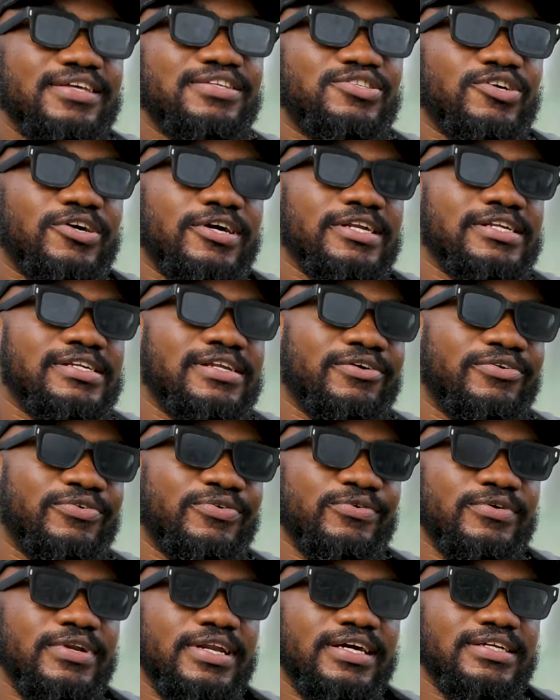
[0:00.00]
he joined the
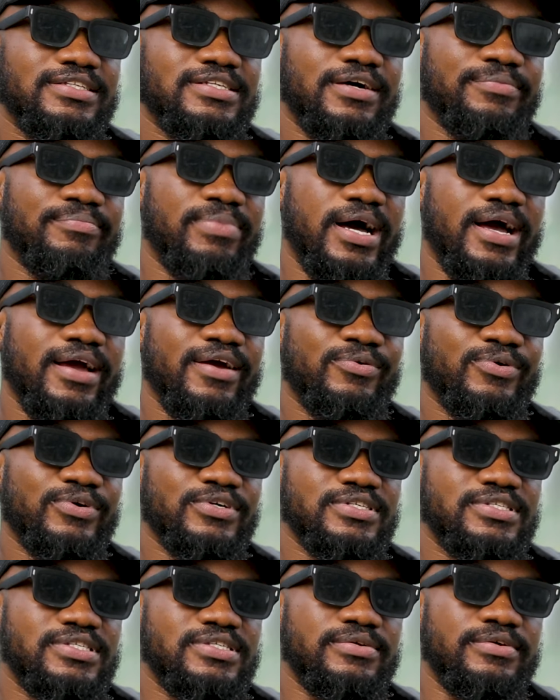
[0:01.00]
crew later. But it
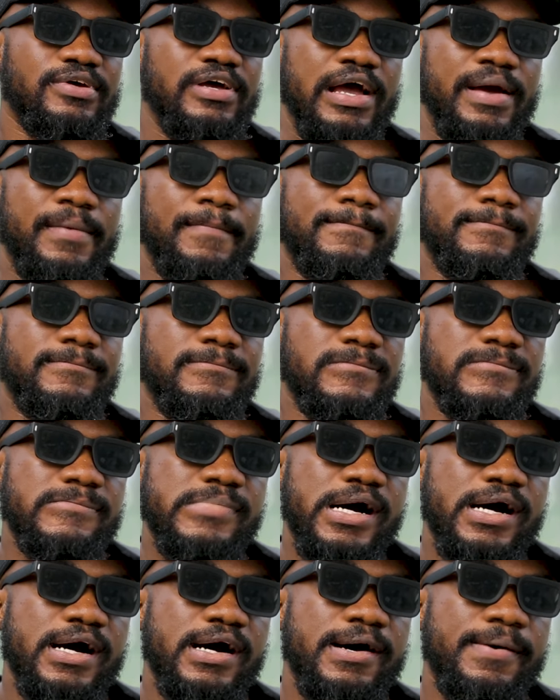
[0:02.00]
was
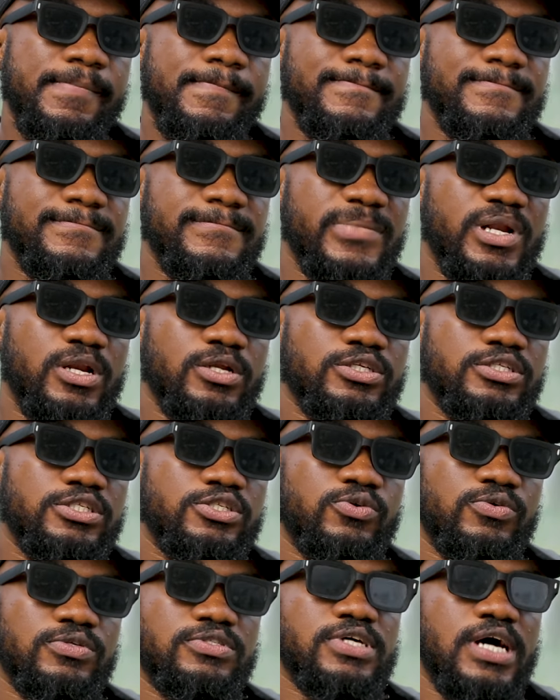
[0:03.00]

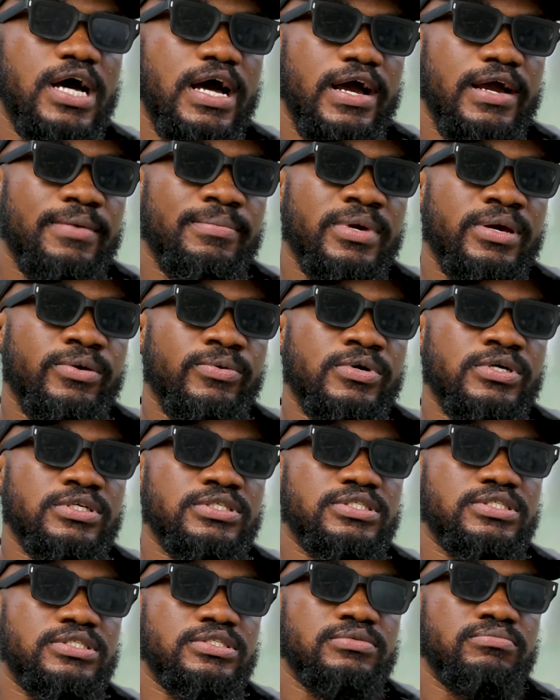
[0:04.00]
Showtime, it
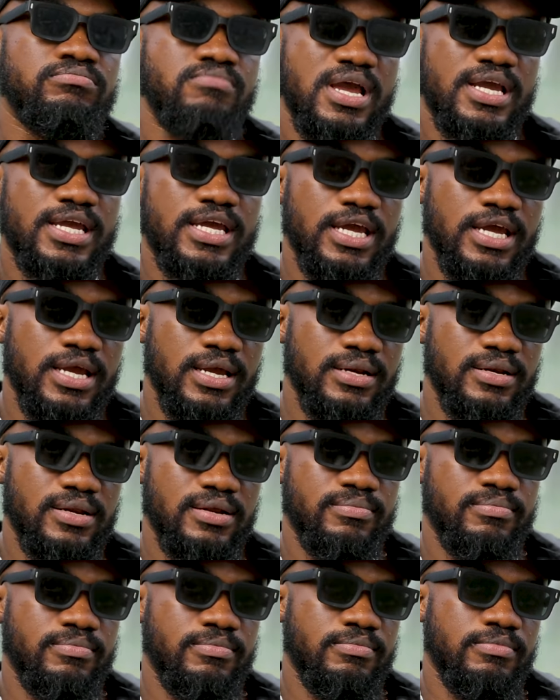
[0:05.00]
was Beckett, and
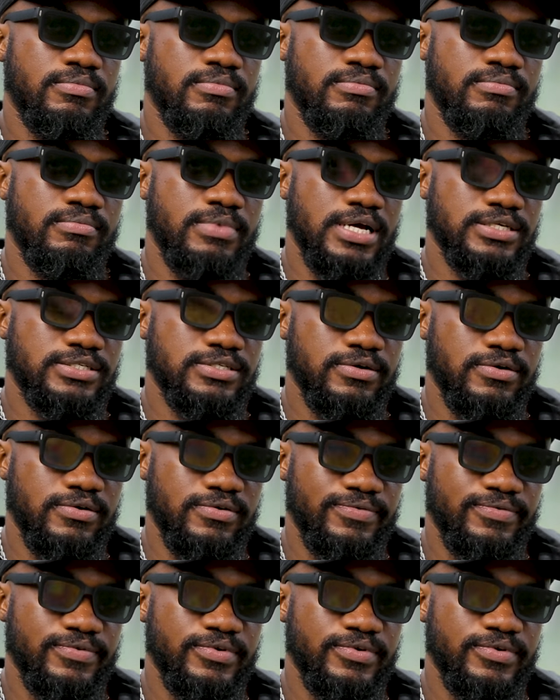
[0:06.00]
then myself.